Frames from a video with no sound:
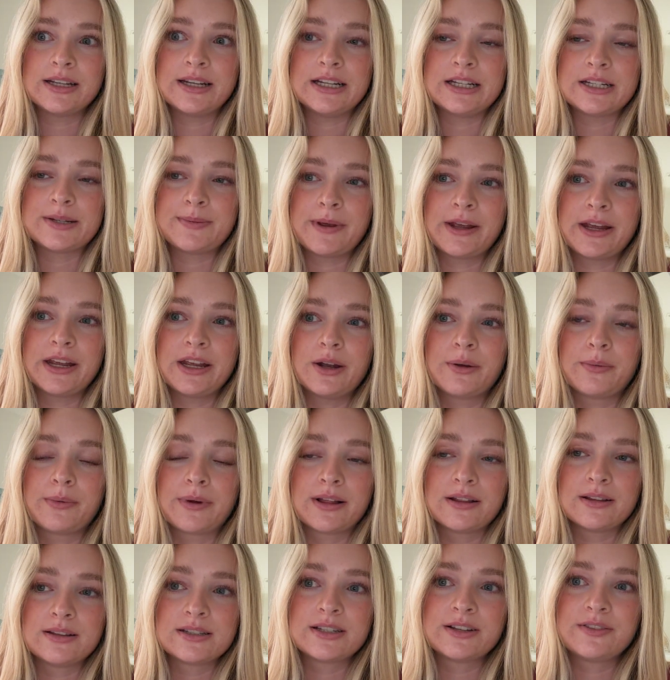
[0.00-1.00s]
each making a
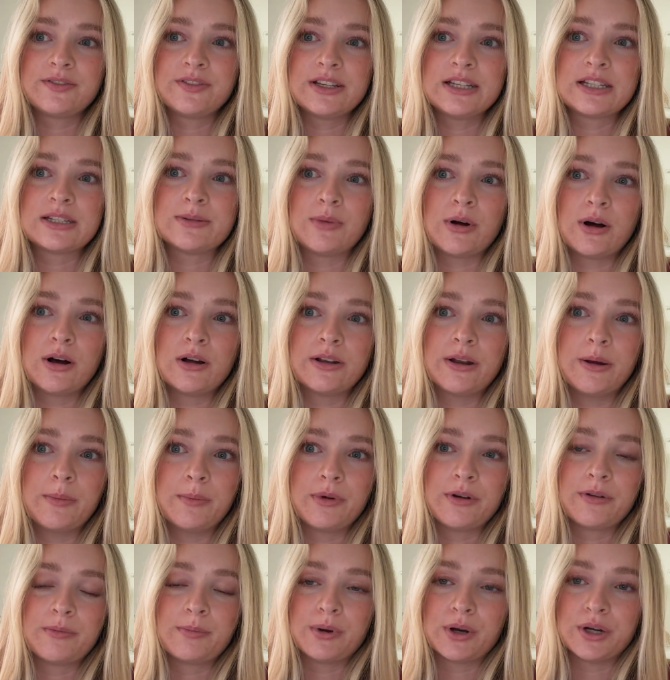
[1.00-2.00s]
relatively small
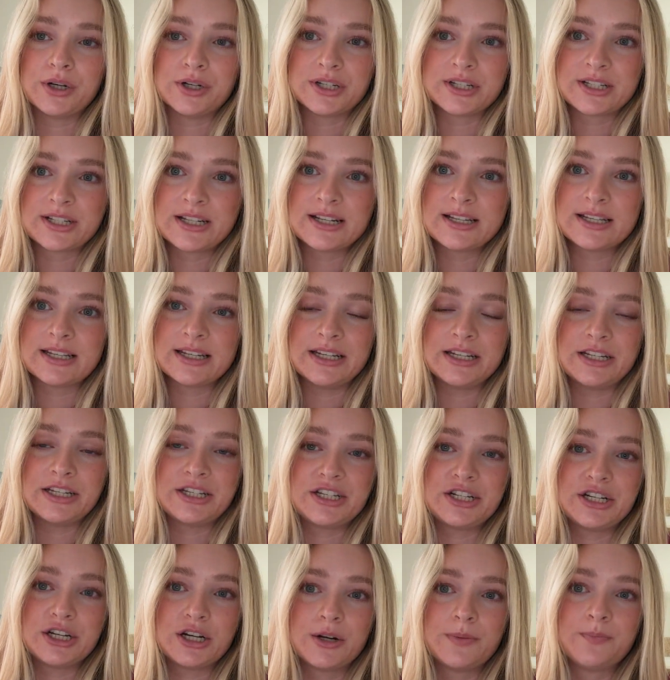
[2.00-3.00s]
number of purchases
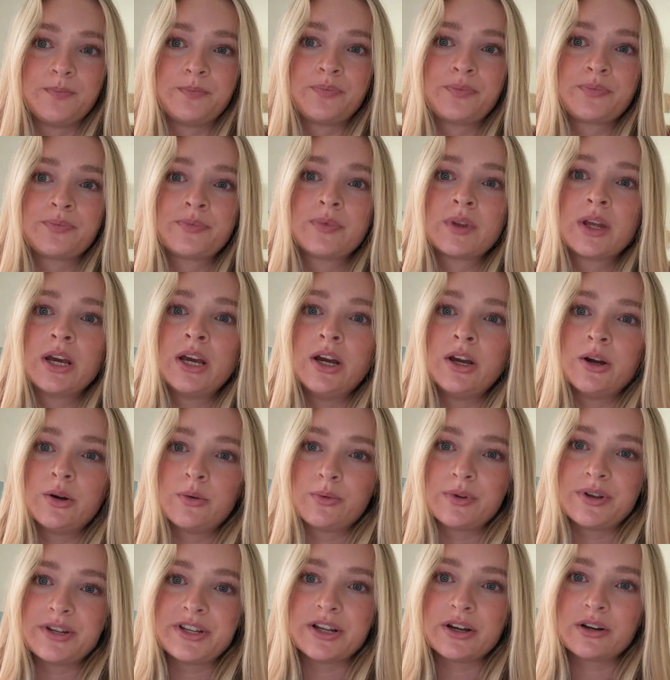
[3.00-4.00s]
each year.
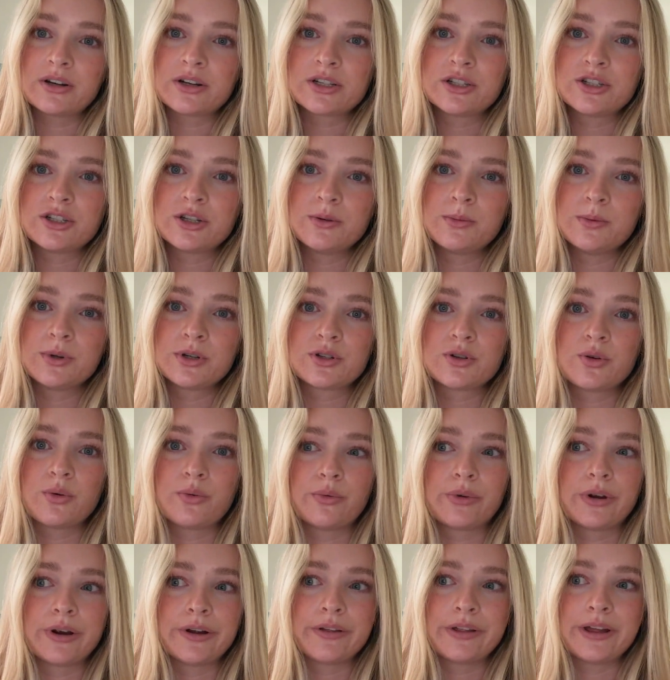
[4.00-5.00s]
Retail consumers
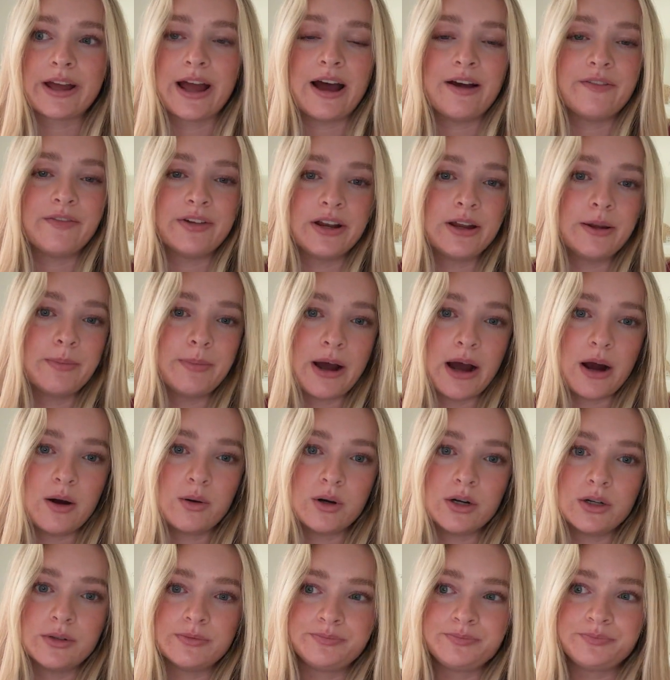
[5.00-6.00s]
rarely have any
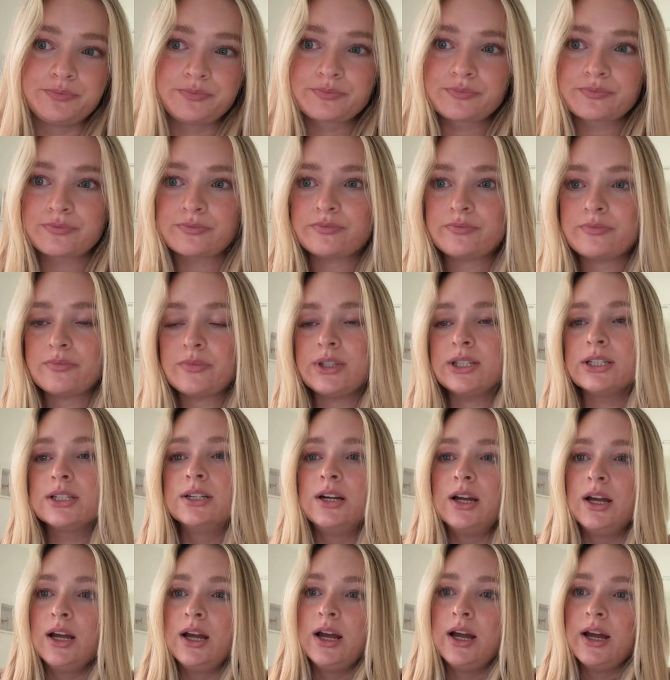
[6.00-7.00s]
power.
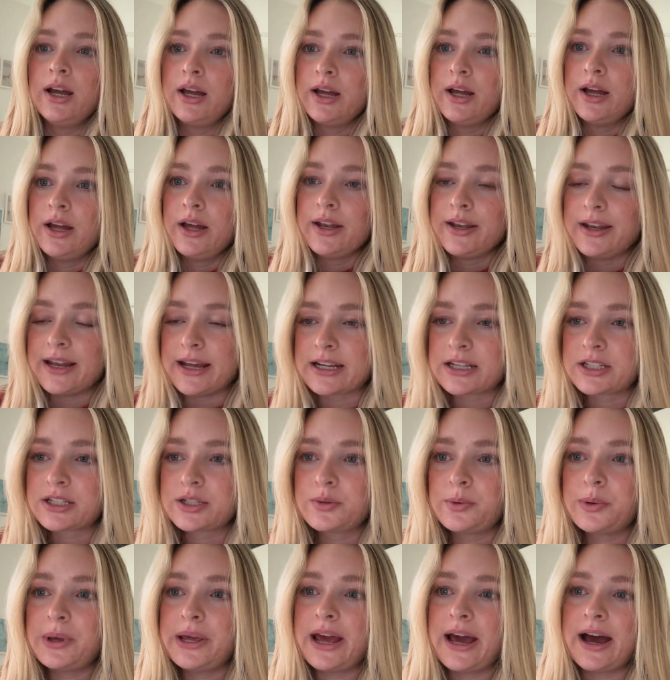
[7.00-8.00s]

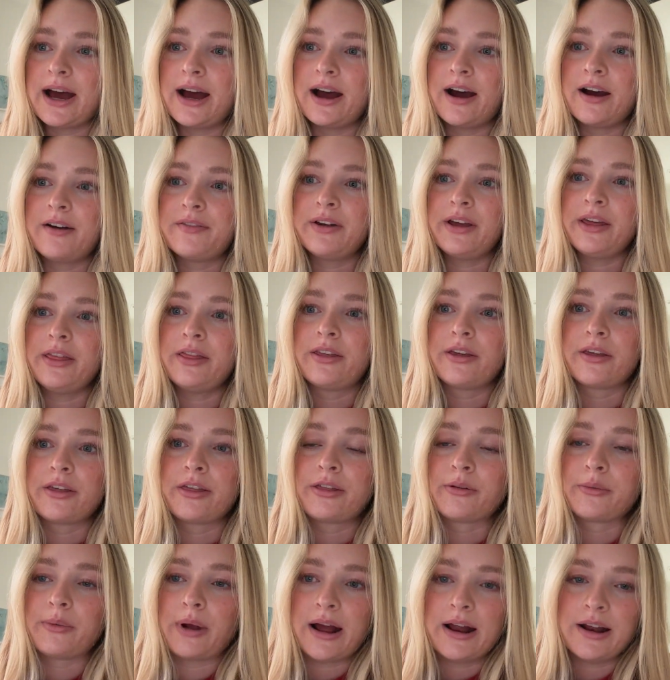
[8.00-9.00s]
Next, we have the
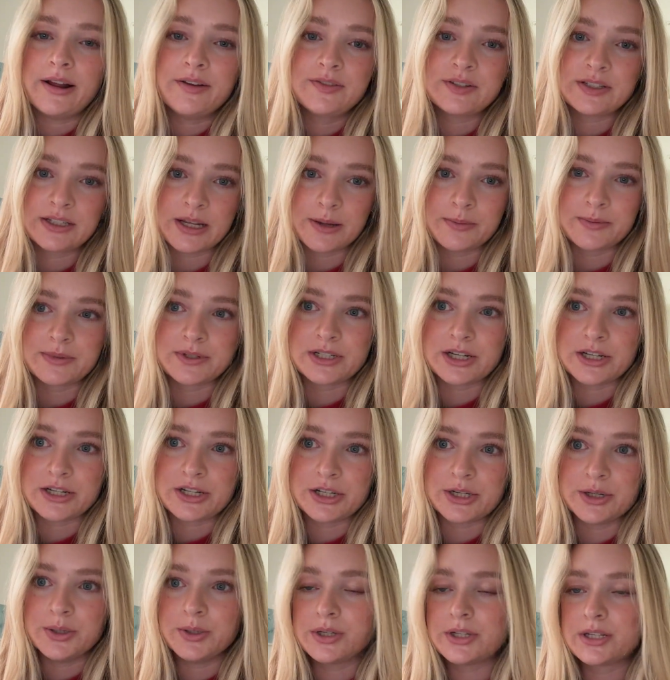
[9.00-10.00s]
threat of
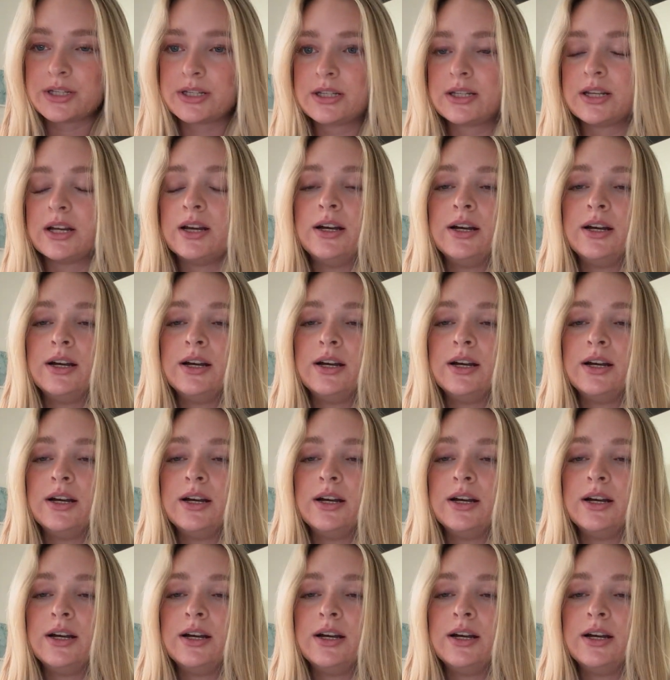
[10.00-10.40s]
substitutes.